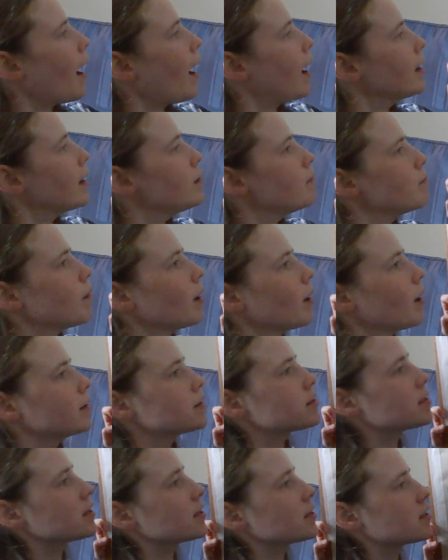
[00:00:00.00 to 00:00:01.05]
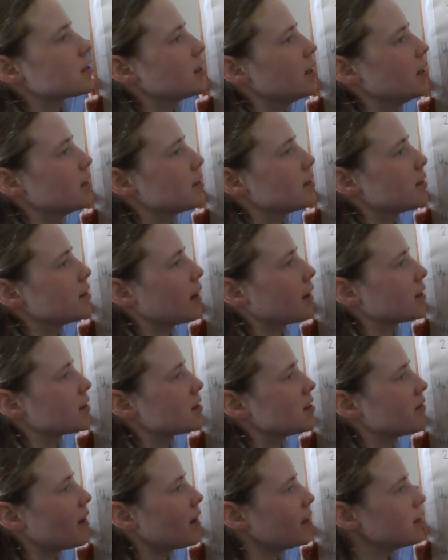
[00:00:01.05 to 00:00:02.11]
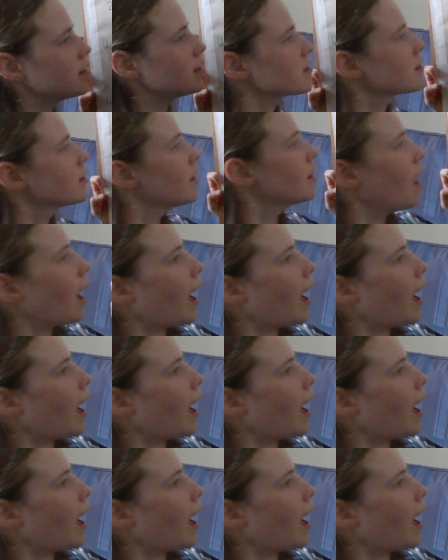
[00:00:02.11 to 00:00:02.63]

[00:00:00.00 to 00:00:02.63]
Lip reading: 8 minus 16 is negative 8,